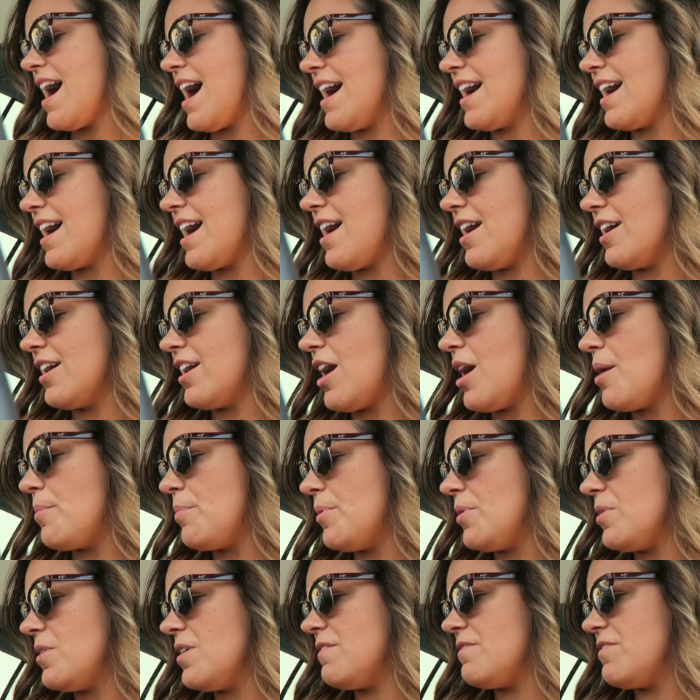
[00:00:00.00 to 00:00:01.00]
I got a
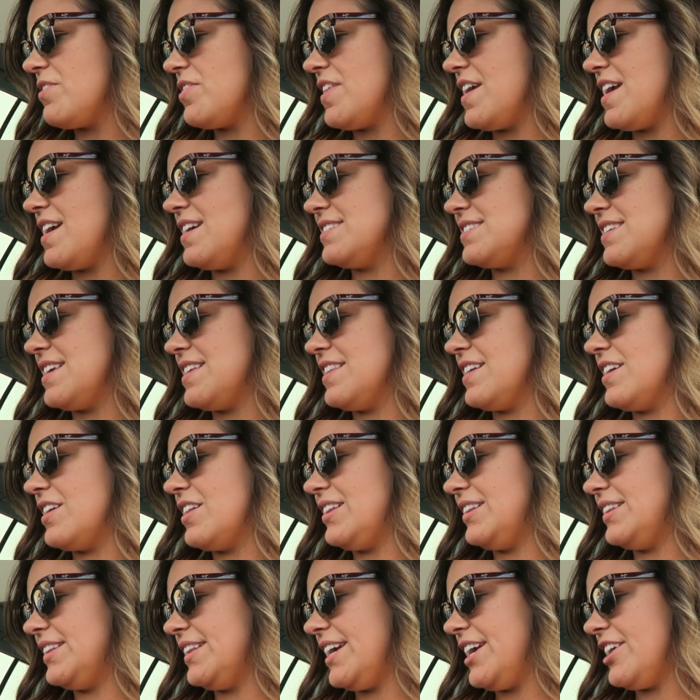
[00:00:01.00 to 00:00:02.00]
couple of things in the
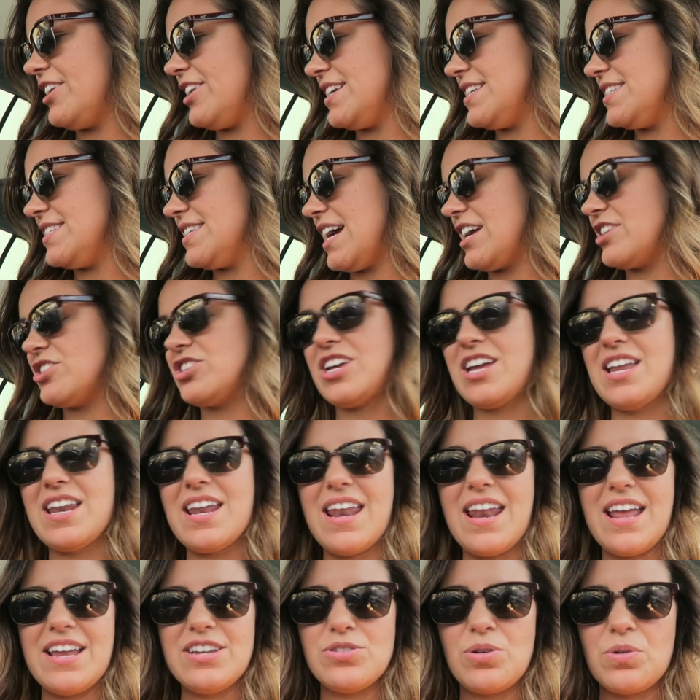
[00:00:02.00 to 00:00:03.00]
clearance section
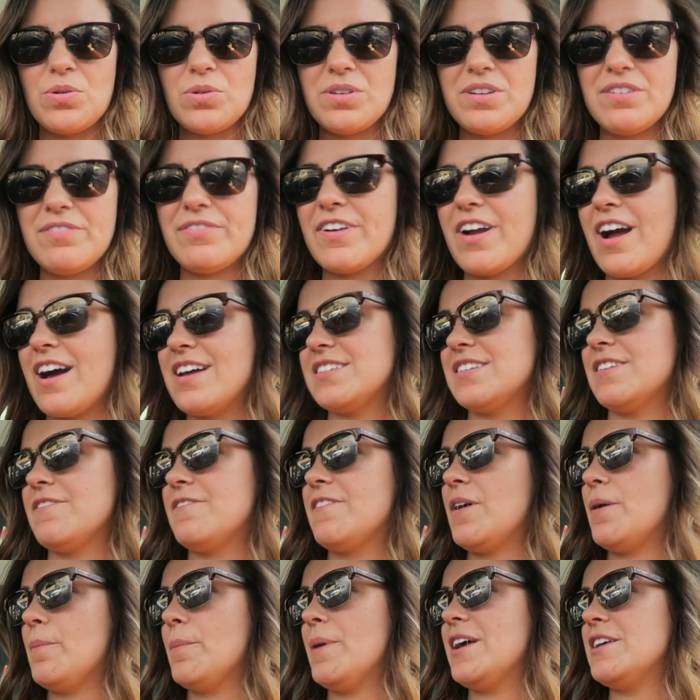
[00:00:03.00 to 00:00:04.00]
and I totally forgot to
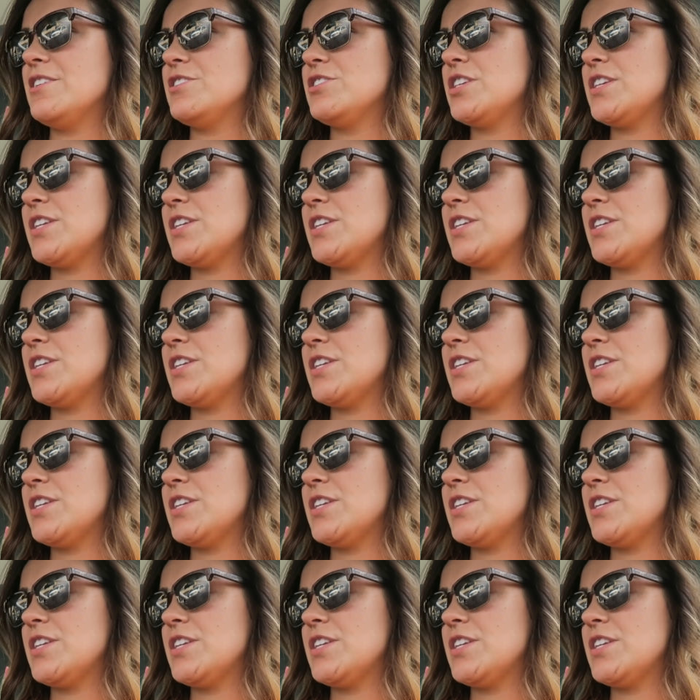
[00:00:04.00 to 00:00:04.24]
film it.